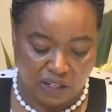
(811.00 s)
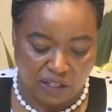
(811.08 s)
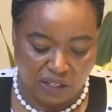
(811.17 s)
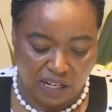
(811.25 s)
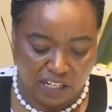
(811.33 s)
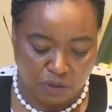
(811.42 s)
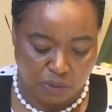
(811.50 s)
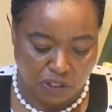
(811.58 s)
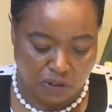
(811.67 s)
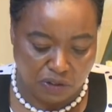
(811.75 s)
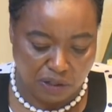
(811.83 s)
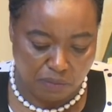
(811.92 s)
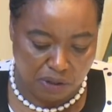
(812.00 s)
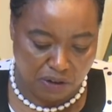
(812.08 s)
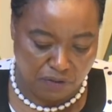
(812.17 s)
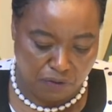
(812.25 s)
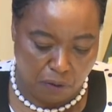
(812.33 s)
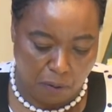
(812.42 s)
engagement on the
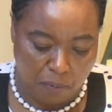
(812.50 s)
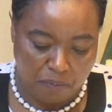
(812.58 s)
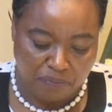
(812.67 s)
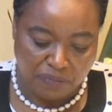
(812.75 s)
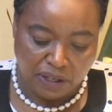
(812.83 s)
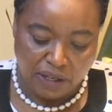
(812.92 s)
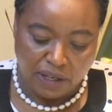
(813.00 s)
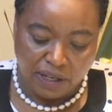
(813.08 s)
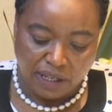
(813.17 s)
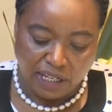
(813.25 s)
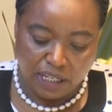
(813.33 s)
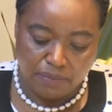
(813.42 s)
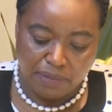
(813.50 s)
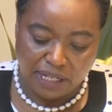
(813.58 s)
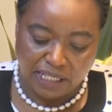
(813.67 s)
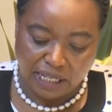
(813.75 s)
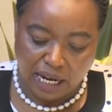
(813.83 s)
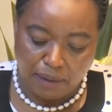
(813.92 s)
Big Four.
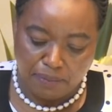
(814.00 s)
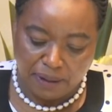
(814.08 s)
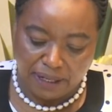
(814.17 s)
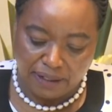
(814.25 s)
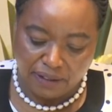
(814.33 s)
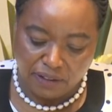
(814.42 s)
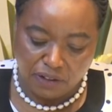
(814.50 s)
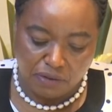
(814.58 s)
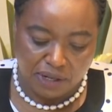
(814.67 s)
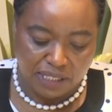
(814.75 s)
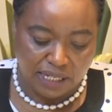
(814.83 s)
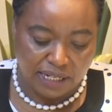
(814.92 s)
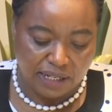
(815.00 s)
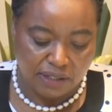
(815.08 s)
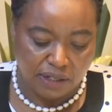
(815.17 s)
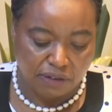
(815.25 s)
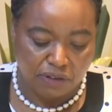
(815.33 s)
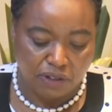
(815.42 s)
Gilbert Kaplan, U.S.
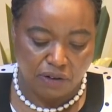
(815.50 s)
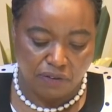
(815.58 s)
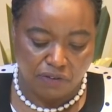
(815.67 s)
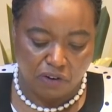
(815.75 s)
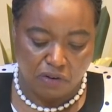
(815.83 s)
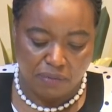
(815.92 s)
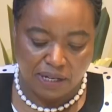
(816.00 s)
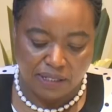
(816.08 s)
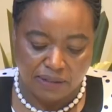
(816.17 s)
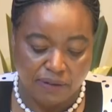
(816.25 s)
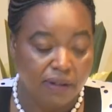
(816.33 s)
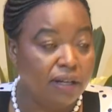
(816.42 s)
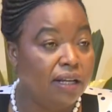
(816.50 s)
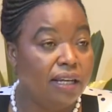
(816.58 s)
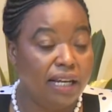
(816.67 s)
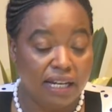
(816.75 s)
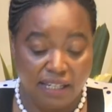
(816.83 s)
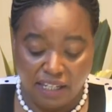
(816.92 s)
Undersecretary of Commerce,
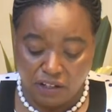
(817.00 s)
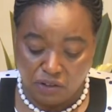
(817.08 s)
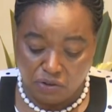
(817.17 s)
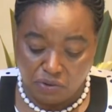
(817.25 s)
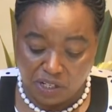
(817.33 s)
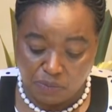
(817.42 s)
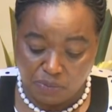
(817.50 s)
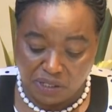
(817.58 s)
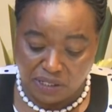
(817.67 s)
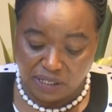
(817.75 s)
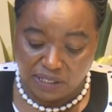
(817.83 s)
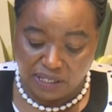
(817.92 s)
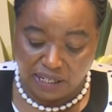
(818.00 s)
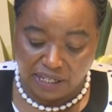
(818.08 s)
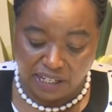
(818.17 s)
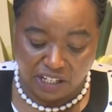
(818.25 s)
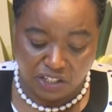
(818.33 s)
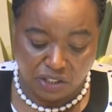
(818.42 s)
led the U.S. business
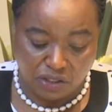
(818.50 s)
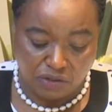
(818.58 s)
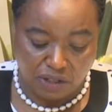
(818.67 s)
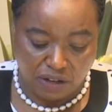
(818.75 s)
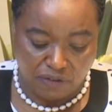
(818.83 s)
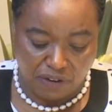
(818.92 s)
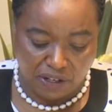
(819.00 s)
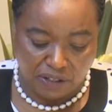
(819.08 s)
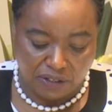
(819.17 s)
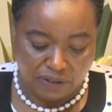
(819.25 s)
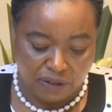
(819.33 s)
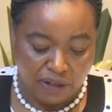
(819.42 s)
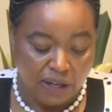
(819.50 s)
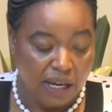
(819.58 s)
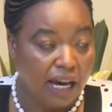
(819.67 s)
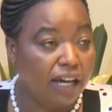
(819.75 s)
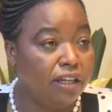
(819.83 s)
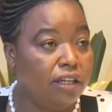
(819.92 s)
delegation to the event.
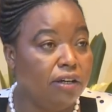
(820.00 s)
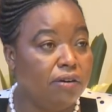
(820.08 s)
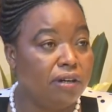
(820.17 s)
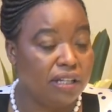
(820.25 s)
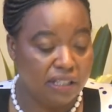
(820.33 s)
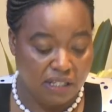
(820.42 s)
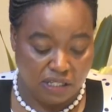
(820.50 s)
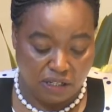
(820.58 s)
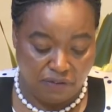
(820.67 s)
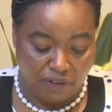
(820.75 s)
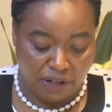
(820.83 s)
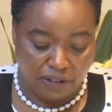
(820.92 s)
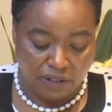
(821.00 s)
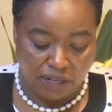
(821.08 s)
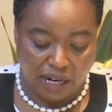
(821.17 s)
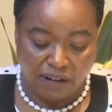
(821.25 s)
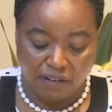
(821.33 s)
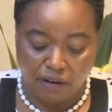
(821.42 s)
And during this event,
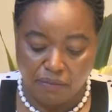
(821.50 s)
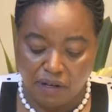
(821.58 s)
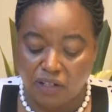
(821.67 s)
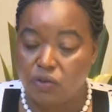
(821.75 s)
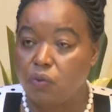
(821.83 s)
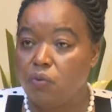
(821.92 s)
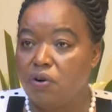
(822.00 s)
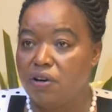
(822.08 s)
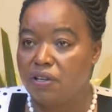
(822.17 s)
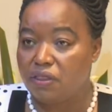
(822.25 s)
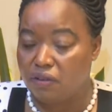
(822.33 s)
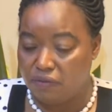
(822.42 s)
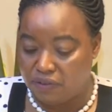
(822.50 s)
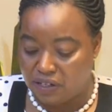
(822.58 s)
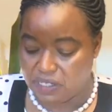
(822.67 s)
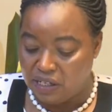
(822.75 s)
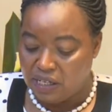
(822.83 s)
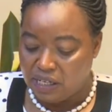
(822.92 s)
agreements worth
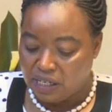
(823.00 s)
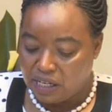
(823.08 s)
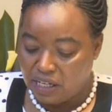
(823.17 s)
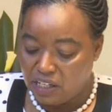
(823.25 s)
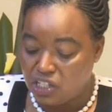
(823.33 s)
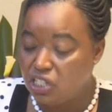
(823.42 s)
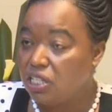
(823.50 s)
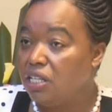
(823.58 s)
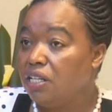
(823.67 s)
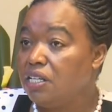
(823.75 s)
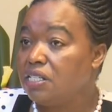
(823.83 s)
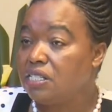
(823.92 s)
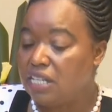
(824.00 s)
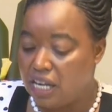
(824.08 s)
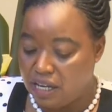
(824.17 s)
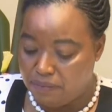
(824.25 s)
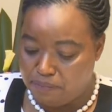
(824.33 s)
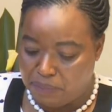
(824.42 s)
over Kenya shillings
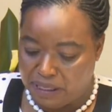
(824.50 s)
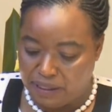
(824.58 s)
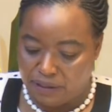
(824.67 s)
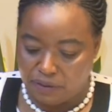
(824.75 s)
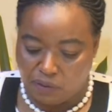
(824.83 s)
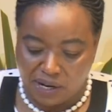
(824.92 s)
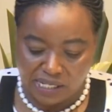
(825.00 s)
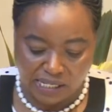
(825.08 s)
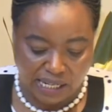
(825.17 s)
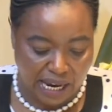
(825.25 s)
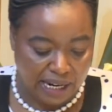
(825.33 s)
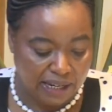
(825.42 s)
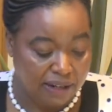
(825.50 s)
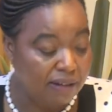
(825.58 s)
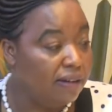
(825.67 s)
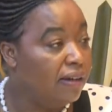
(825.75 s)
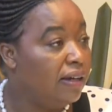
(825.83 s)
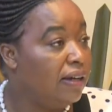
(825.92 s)
10 billion were
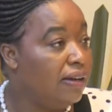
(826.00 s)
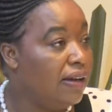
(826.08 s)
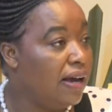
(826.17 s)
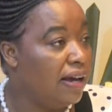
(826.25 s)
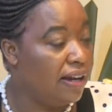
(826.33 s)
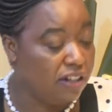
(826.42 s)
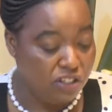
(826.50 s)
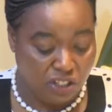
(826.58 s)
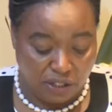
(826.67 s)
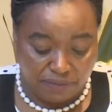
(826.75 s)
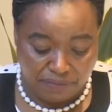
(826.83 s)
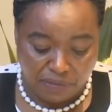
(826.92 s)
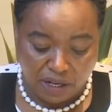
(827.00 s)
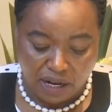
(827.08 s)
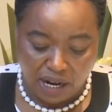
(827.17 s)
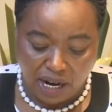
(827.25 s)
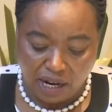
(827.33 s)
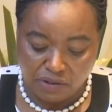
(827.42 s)
signed in energy,
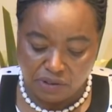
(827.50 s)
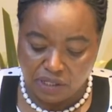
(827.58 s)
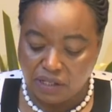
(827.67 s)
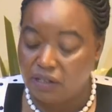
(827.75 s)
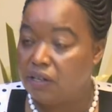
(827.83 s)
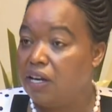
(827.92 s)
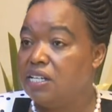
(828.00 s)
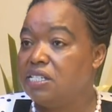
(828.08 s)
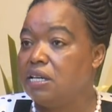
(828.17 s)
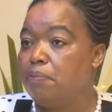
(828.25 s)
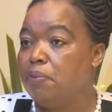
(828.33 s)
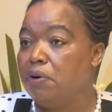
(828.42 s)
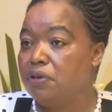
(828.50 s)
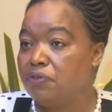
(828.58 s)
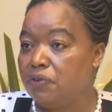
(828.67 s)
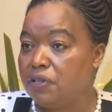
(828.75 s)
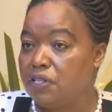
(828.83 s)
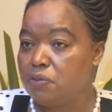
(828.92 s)
housing, and support
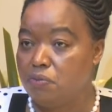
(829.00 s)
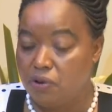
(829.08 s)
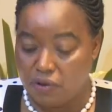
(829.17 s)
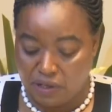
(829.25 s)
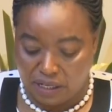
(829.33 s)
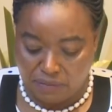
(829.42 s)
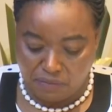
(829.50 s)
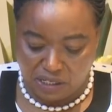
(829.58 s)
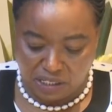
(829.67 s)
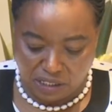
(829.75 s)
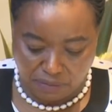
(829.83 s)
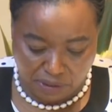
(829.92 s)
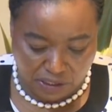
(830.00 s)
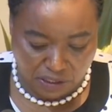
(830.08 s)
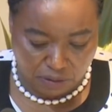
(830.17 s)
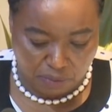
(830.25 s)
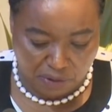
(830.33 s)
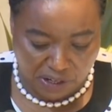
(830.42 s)
for the small and medium
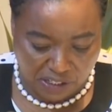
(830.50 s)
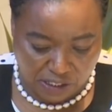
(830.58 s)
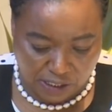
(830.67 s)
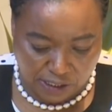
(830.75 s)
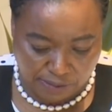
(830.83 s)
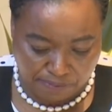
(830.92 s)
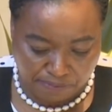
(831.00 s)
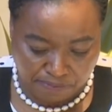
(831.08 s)
enterprises.